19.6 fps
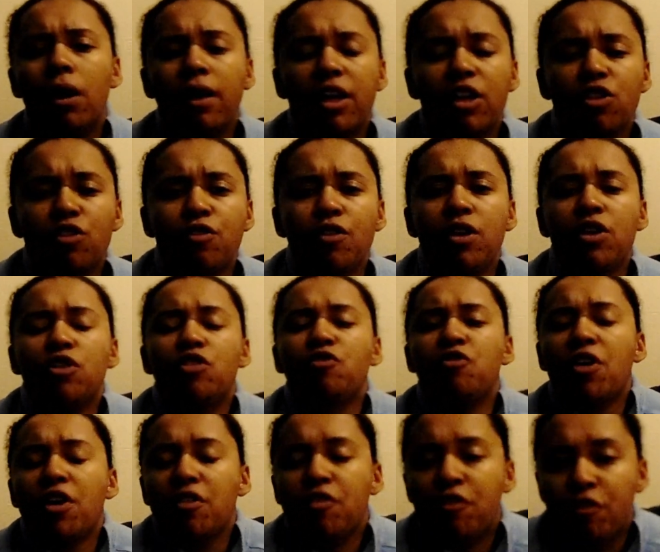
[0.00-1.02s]
it's
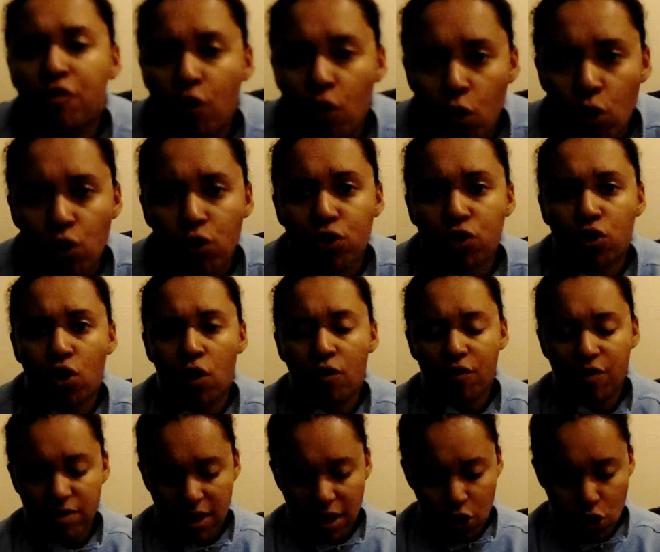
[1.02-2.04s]
very forced
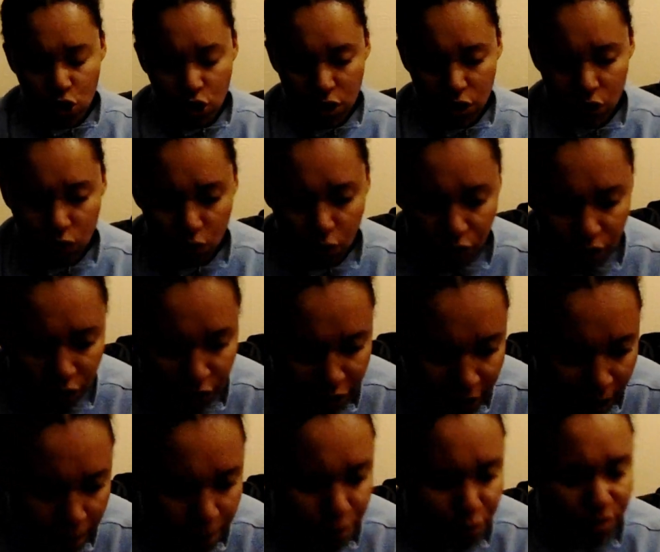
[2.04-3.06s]
conversation. It's sort of
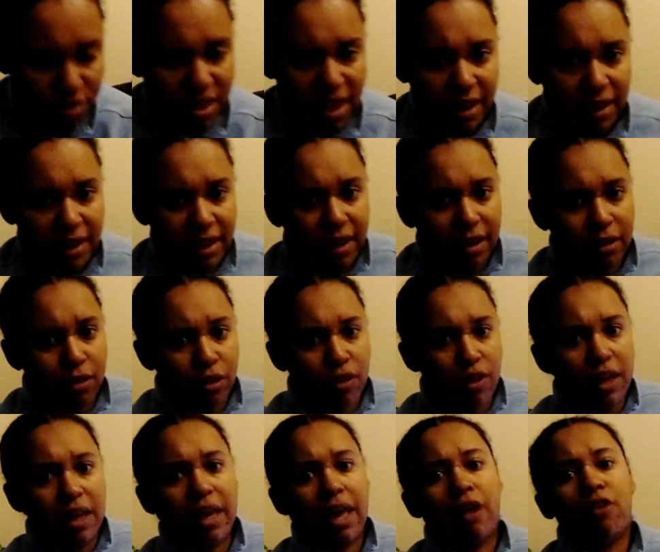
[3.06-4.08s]
them pretending that
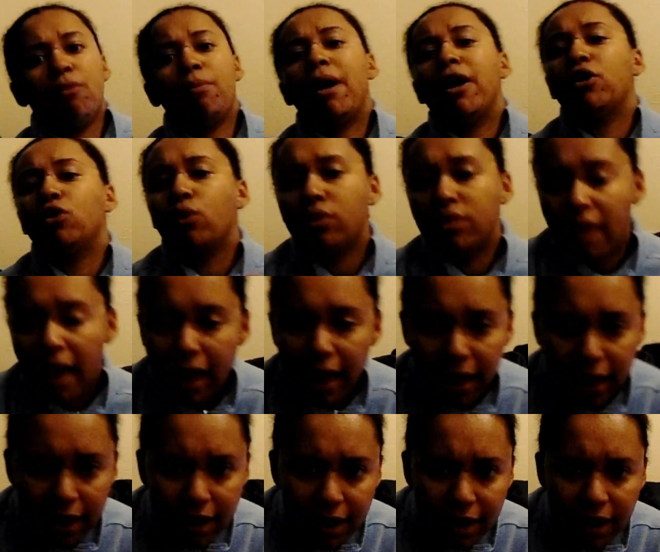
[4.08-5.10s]
they care about your
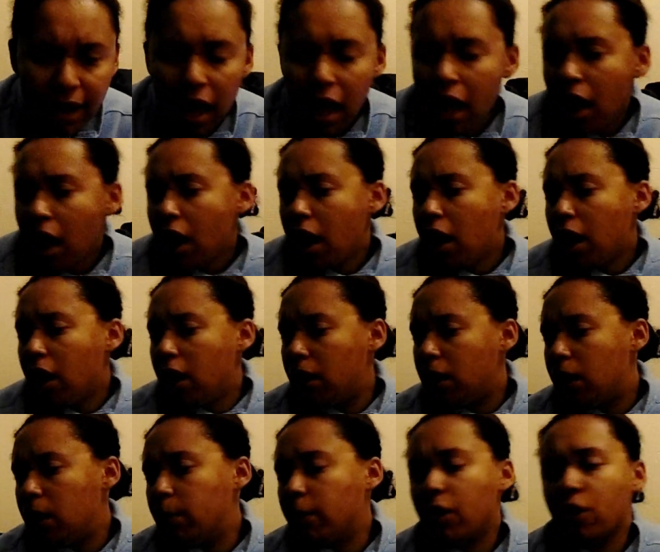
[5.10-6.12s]
day,
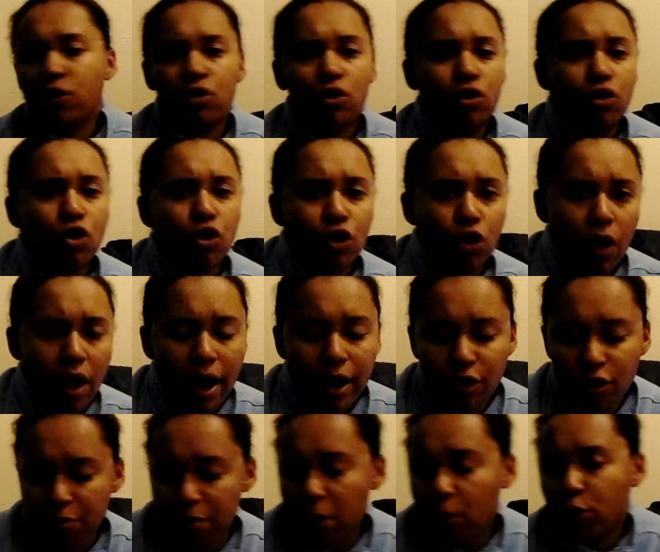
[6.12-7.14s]
asking you know how
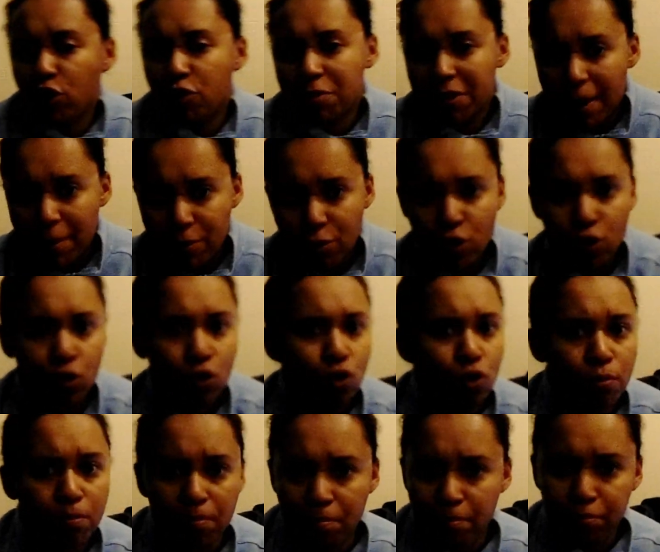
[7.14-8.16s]
you've been, what you've been up
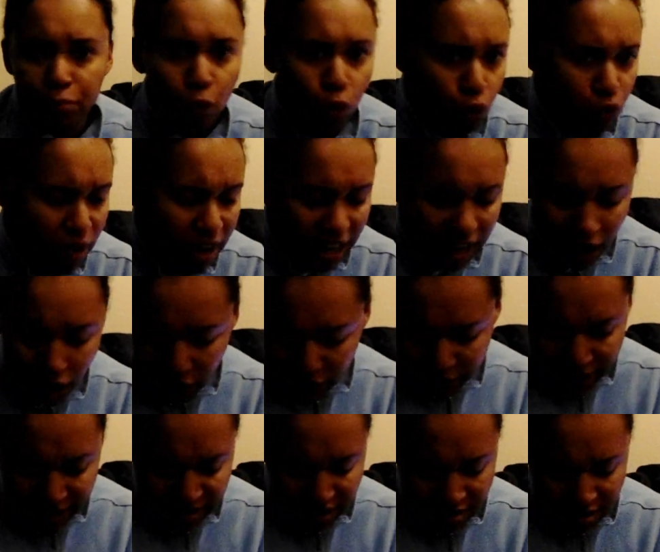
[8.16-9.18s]
to. Boring,
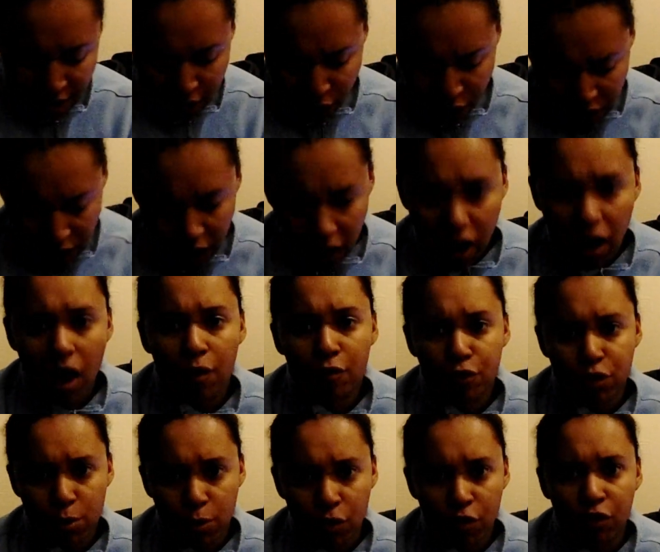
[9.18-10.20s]
unnecessary,
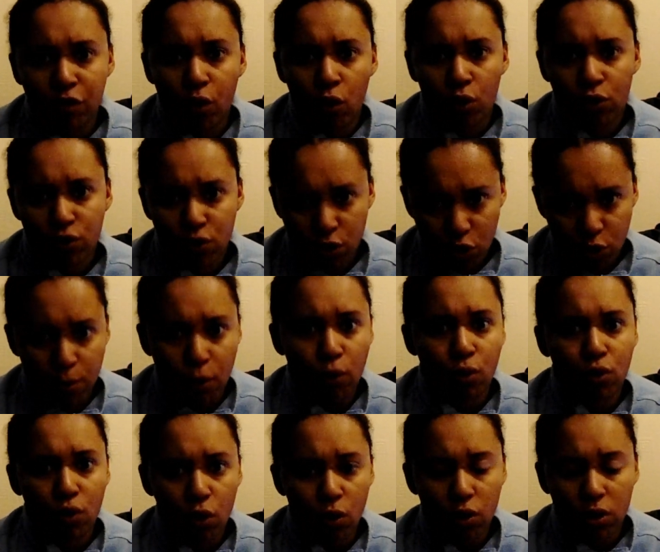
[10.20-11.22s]
uncomfortable, forced
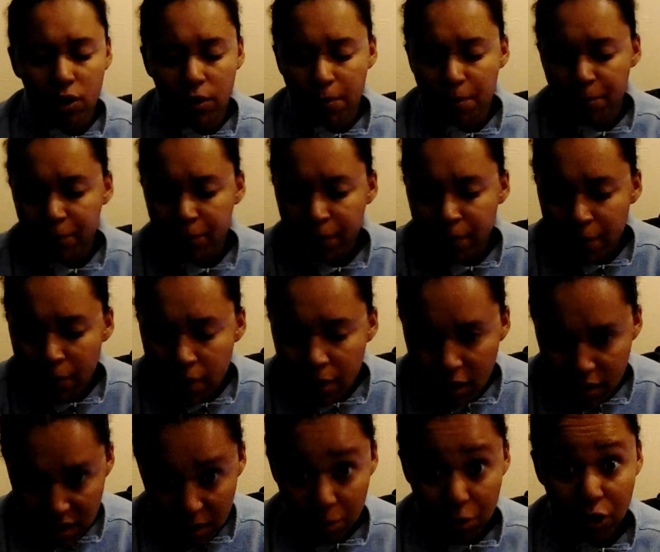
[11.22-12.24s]
small talk.
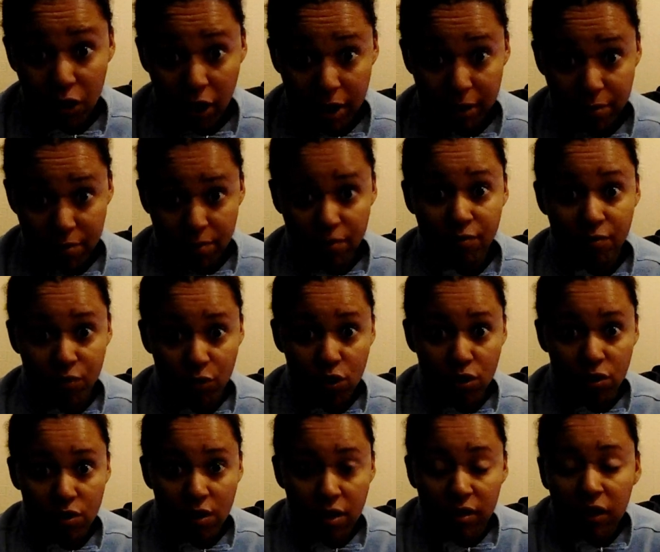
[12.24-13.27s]
Something I
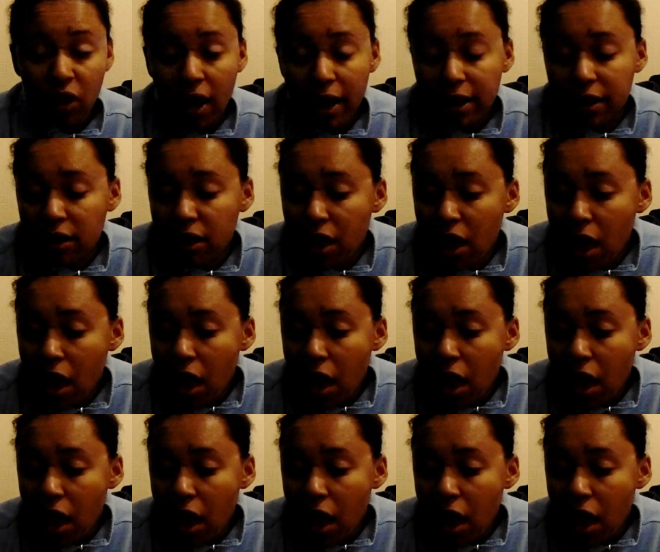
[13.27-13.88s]
dislike.